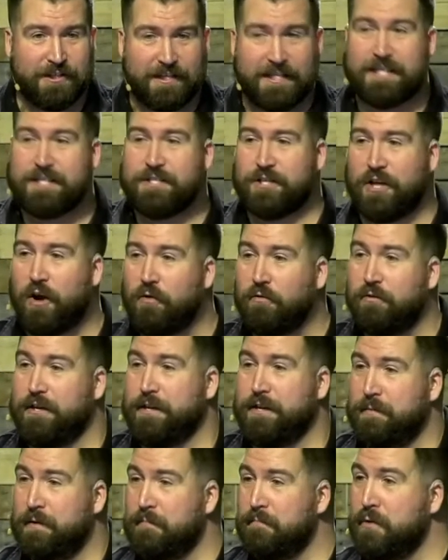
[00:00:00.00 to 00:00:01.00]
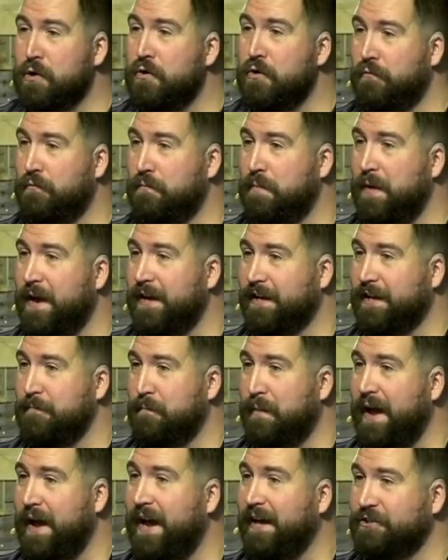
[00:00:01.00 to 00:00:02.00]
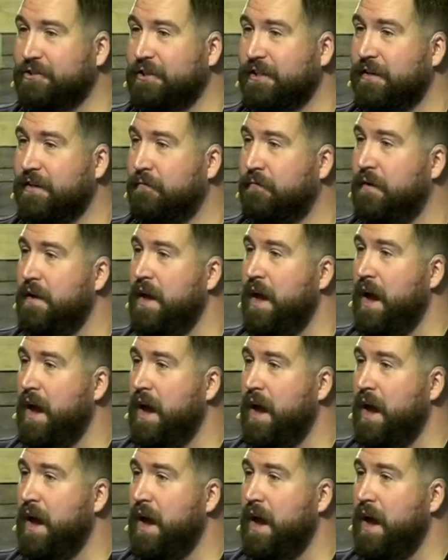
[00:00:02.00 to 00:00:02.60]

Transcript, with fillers: He's already been moved by compassion of